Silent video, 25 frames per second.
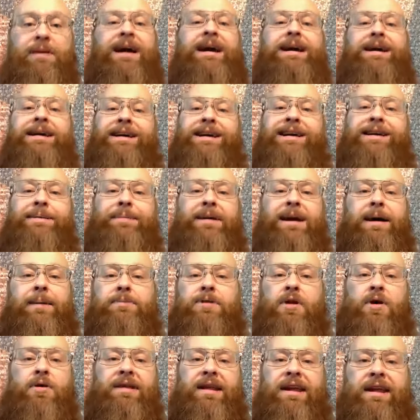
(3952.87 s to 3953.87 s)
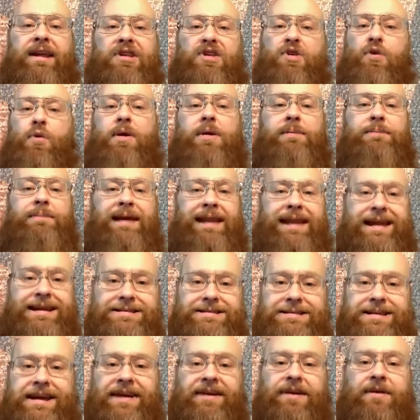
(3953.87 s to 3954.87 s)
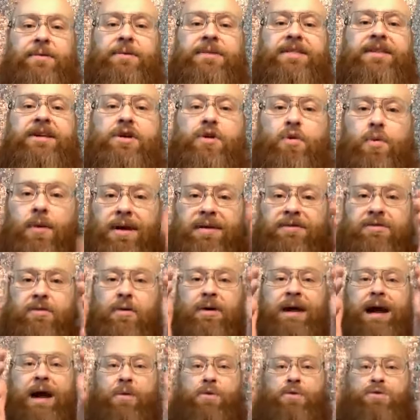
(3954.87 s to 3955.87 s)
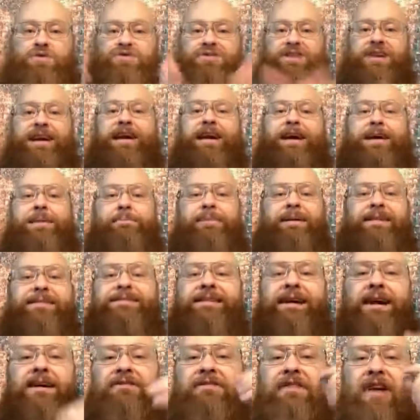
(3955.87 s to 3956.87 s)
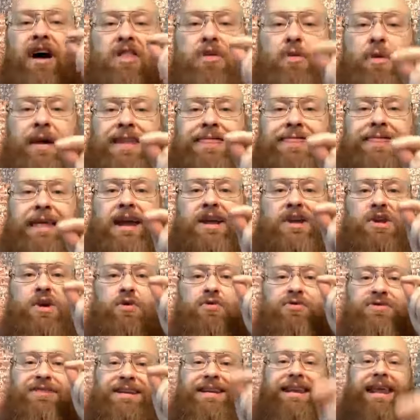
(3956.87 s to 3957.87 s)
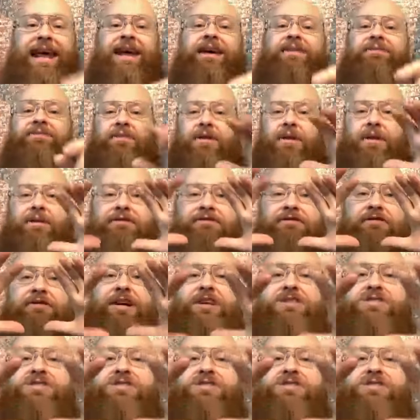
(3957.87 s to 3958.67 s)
It'll be uploaded into our media center within 24 hours. But uh, Father, I thank you today for a fresh